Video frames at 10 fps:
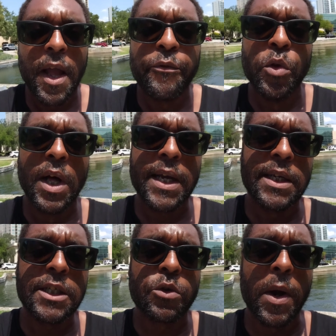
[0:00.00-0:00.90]
If you look
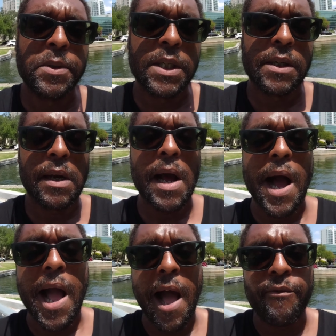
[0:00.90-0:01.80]
in the description,
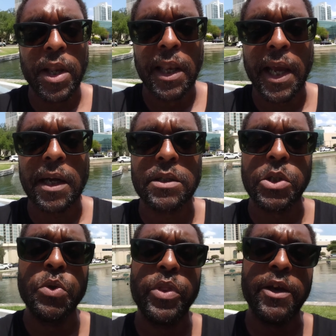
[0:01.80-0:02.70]
I have a link
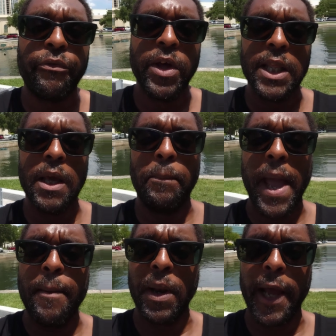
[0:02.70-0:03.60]
to the affiliate
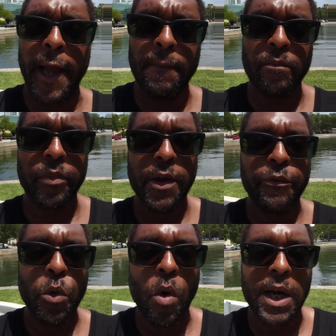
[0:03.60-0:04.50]
pay plan
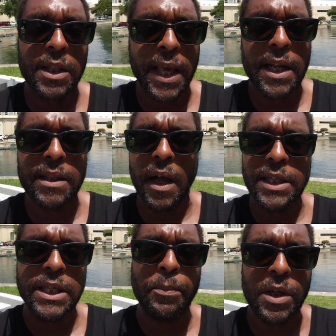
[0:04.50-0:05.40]
if you want to get a,
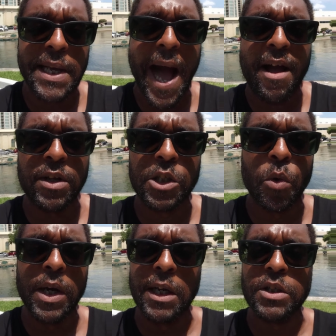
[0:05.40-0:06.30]
a deeper dive
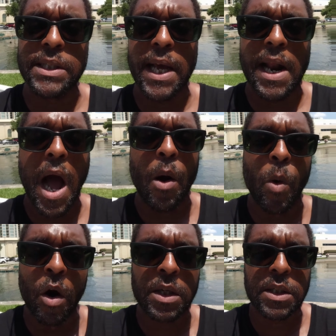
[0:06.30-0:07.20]
into it and understand how it
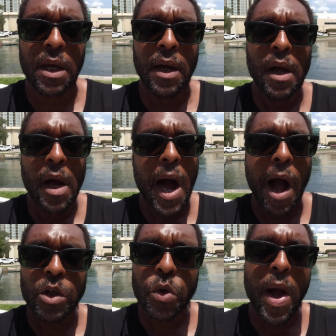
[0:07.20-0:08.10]
works.
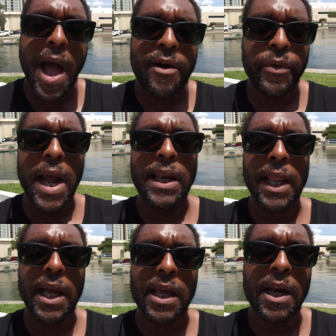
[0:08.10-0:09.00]
I also have a
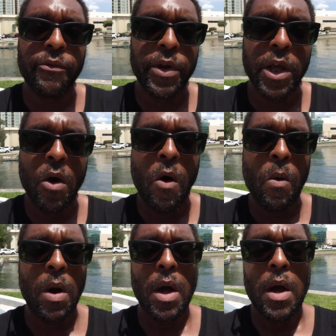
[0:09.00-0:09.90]
link in the
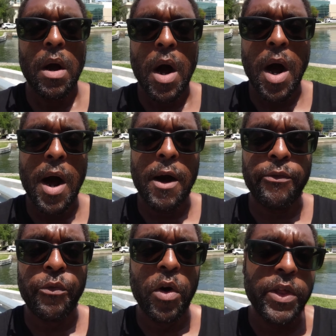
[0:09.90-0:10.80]
video uh,
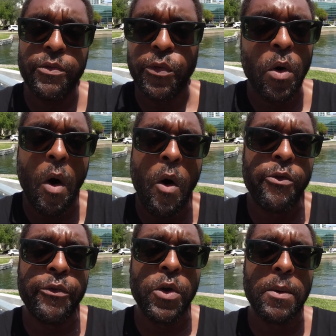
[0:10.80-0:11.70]
for the full
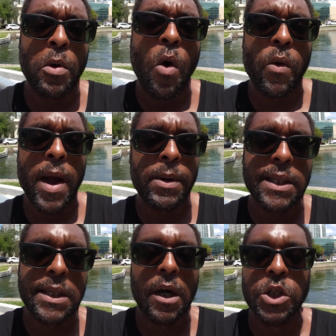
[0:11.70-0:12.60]
overview of the program
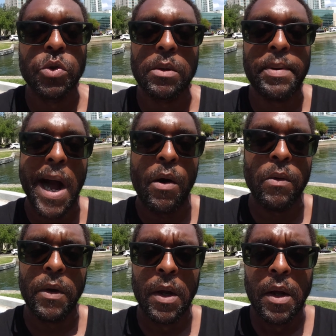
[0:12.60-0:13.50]
that tells you
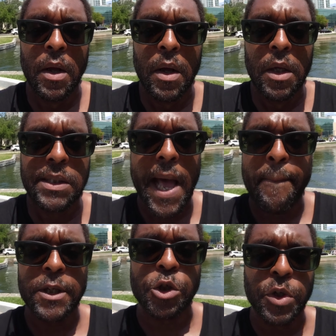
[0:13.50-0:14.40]
about
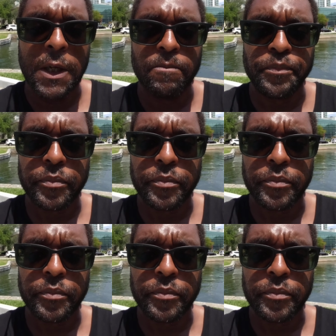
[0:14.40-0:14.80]
Tapestri,